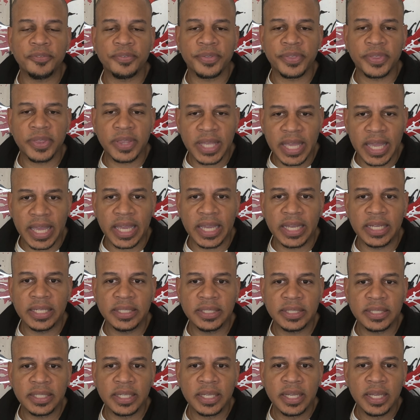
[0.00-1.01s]

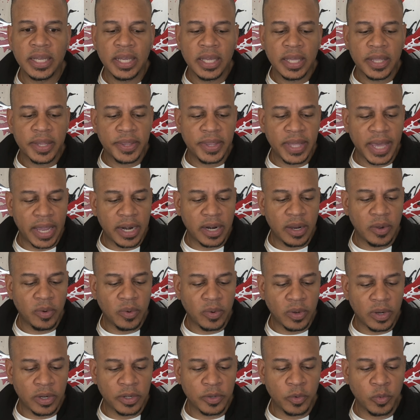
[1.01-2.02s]
things that
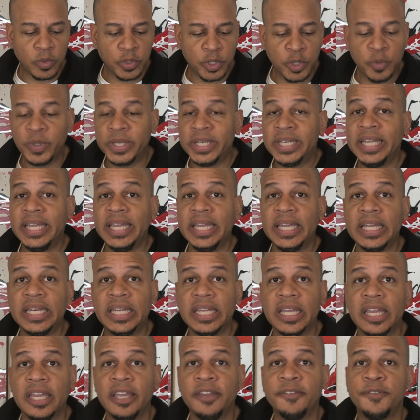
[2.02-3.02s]
you would
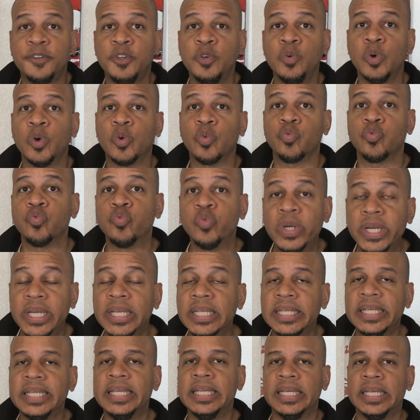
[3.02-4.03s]
need if you were
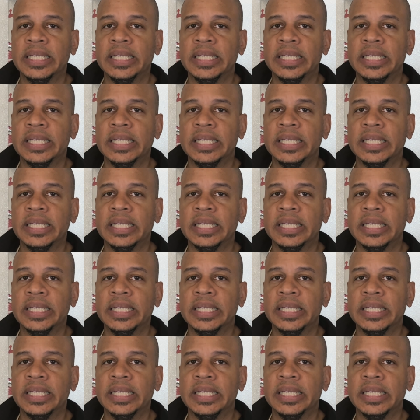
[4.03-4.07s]
really